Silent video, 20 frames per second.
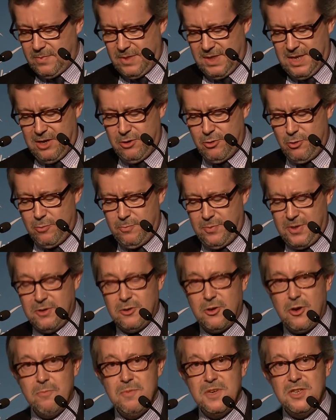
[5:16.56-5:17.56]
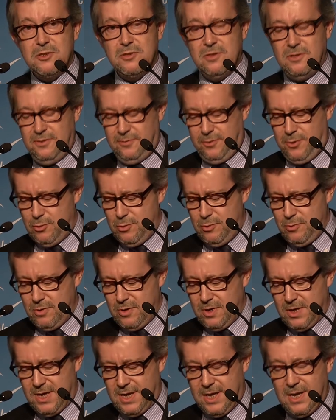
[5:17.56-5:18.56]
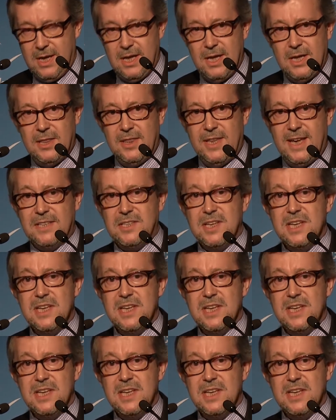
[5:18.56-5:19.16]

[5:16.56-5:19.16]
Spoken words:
the European Commission's view that